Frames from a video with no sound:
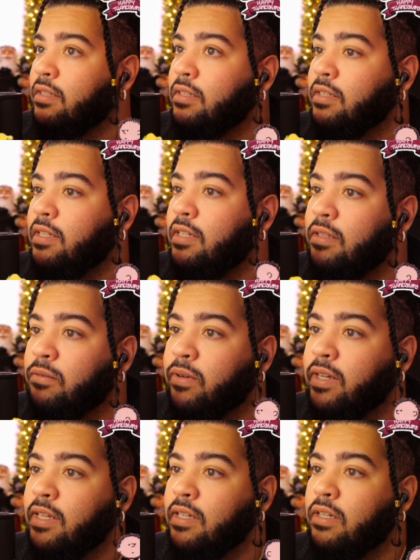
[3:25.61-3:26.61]
Either
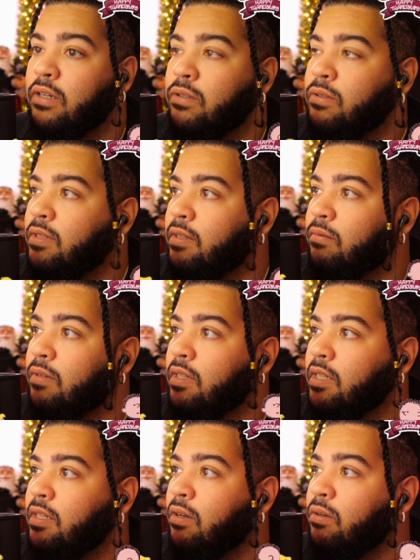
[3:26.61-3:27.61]
way it go, it
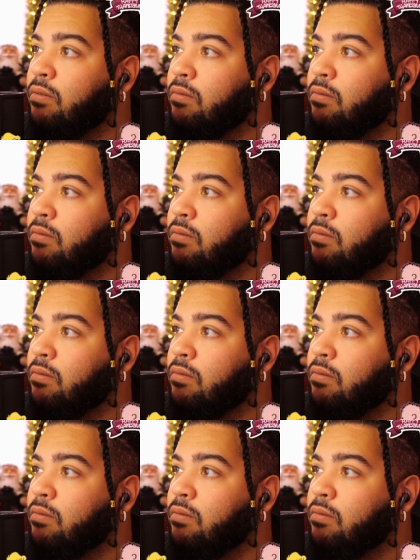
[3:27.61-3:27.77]
really don't.